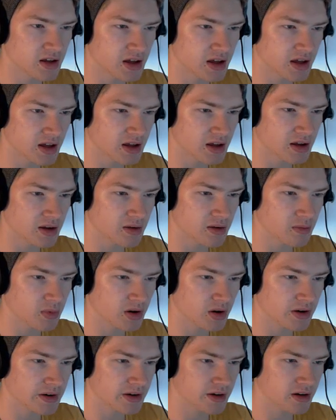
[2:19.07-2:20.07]
We're
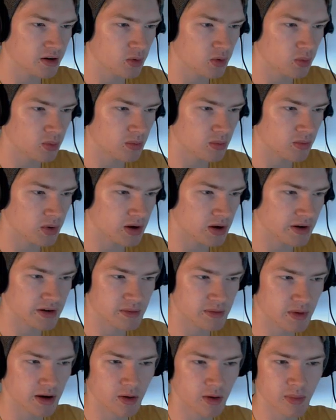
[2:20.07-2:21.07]
gonna go
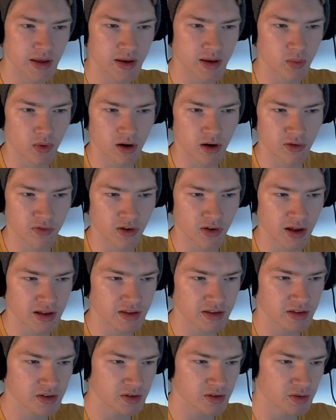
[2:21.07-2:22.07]
make
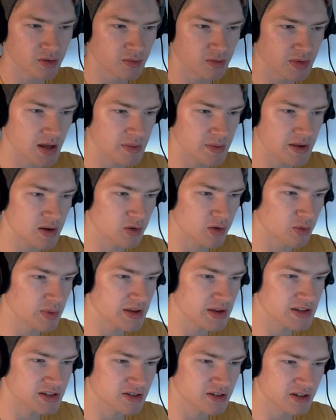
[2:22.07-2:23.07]
Warfly 2. Maybe it will
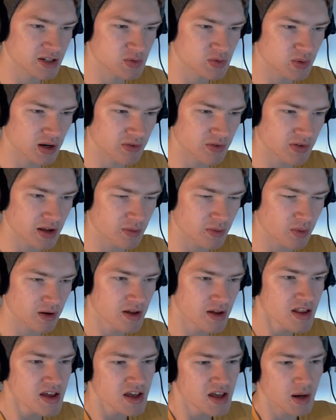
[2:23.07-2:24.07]
be as good as Warfly 1.
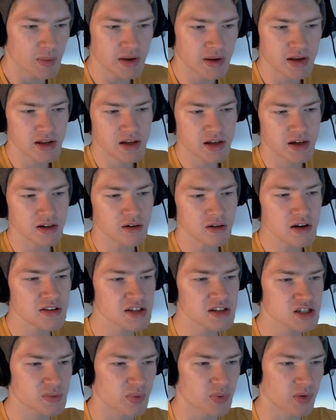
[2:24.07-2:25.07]
I mean, it can only
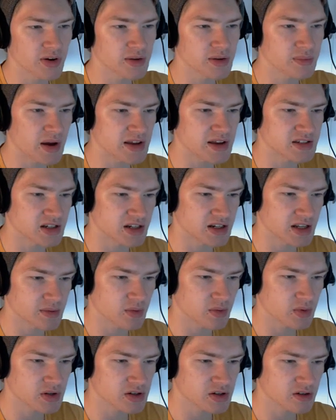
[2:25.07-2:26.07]
disappoint basically,
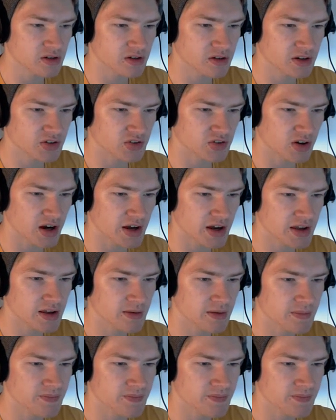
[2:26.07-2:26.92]
but we're just gonna try.